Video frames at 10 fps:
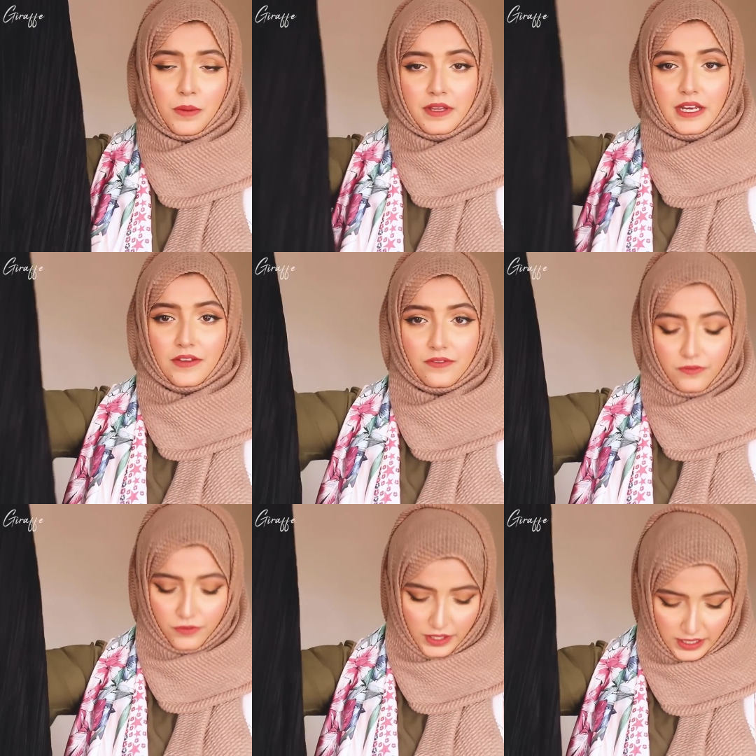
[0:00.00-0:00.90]
I mean,
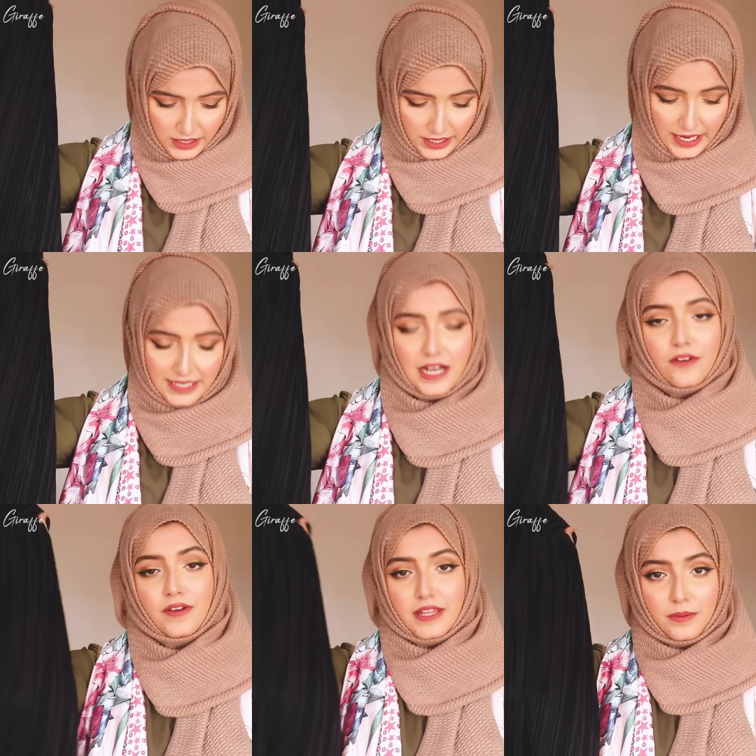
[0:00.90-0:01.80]
even for this today's
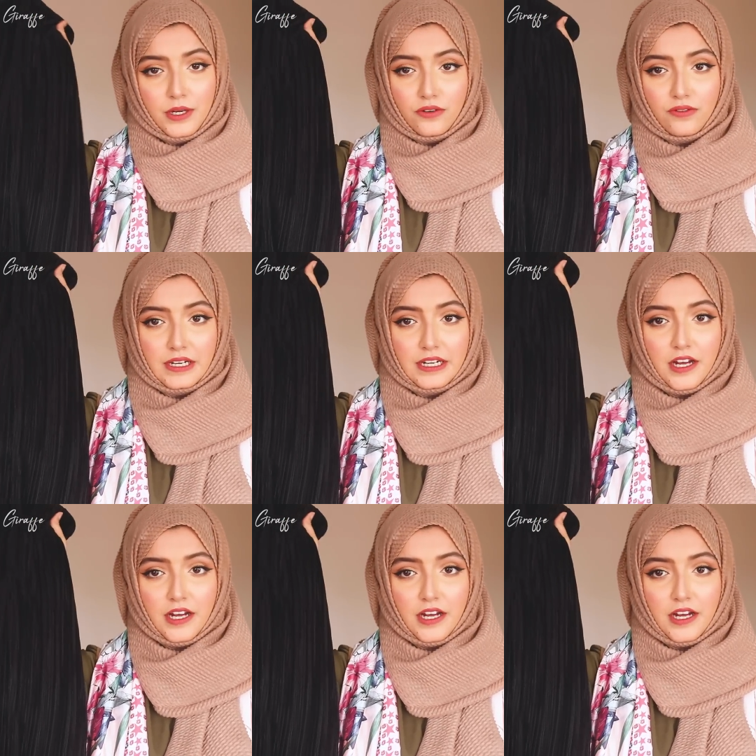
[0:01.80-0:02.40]
outfit, they would look really